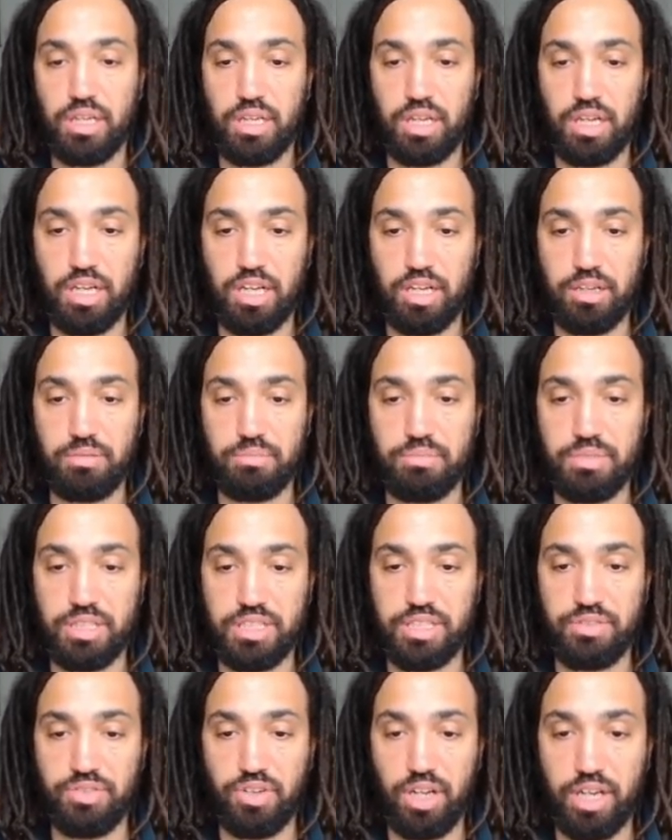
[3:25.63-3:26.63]

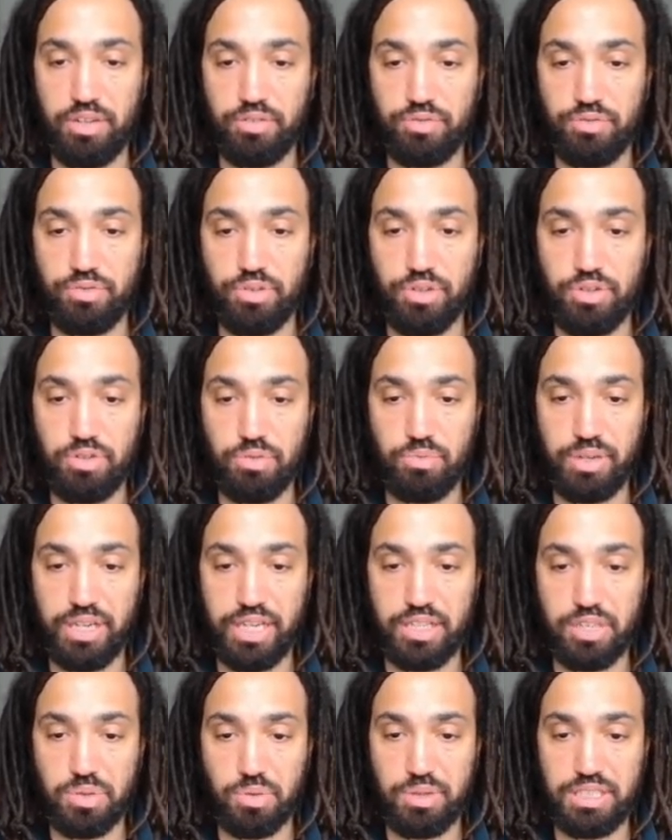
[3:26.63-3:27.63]
Divide through, we
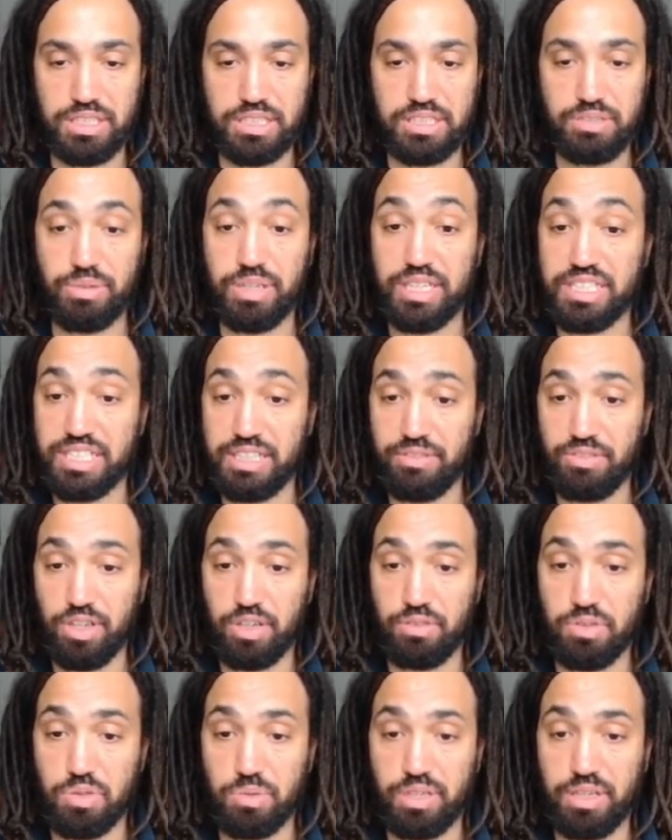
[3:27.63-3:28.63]
get 7
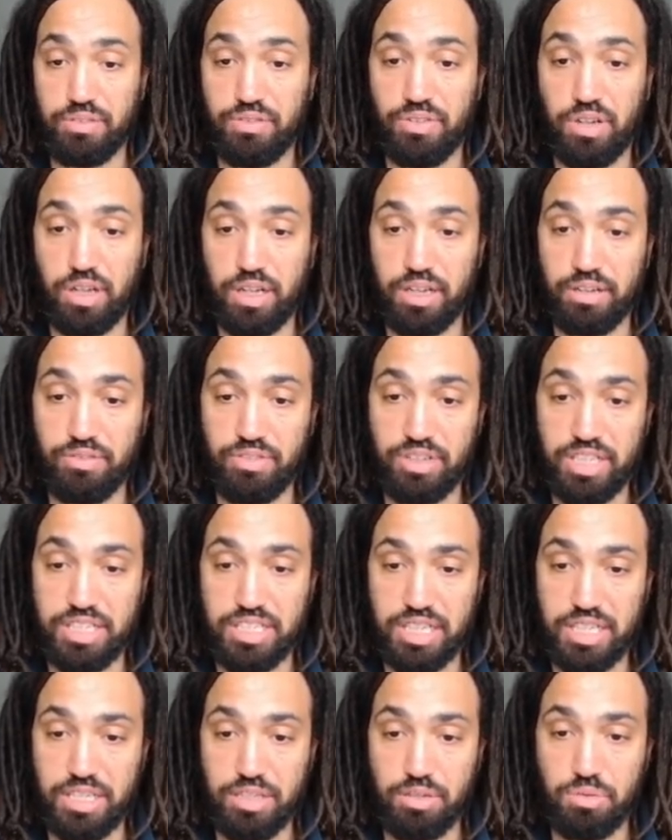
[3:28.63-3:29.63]
over 25 is
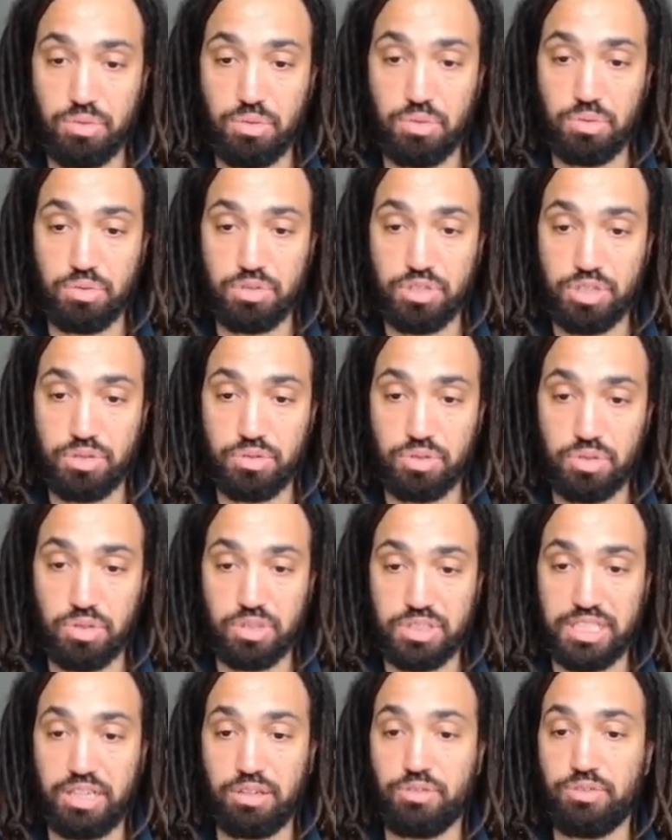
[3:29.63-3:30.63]
equal to
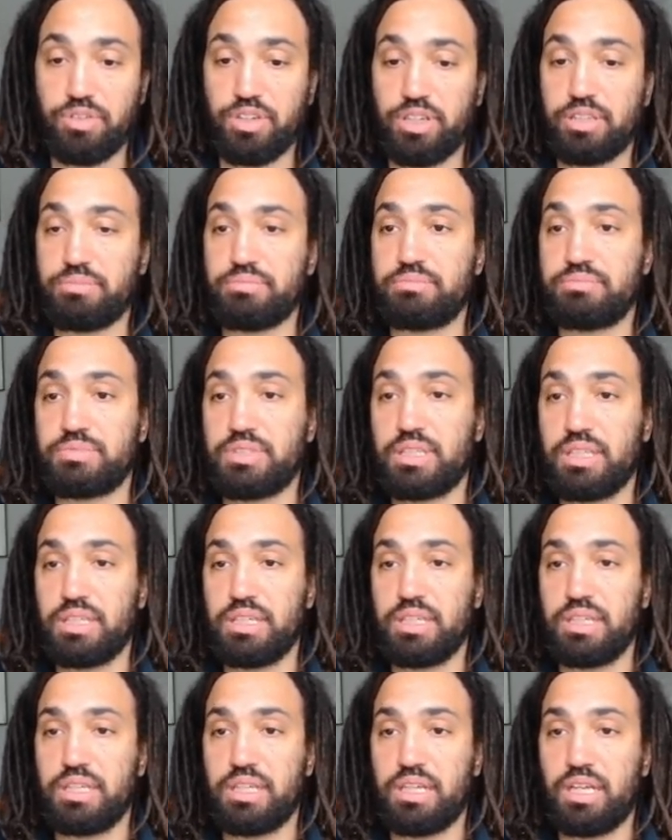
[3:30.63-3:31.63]
cos alpha,
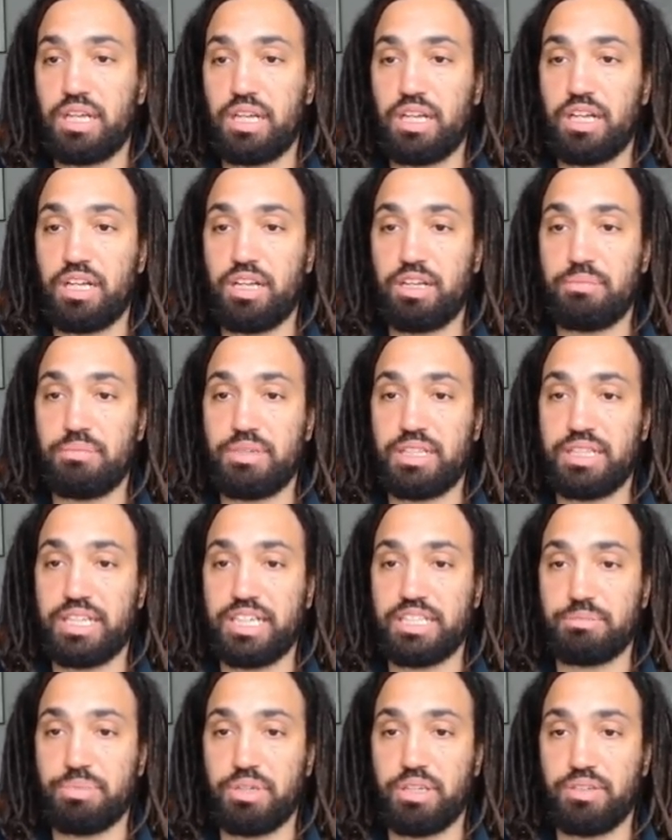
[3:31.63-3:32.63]
and
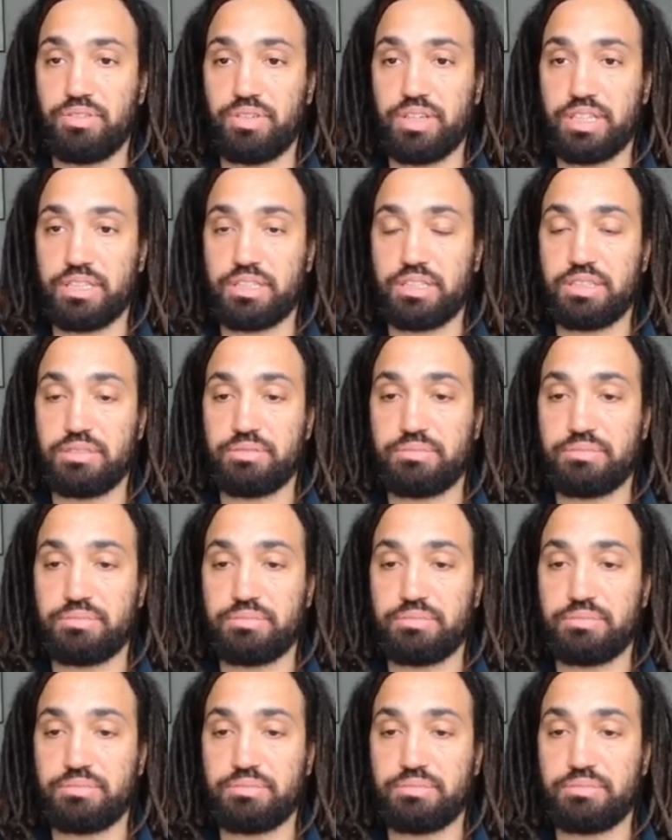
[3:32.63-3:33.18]
that's perfect.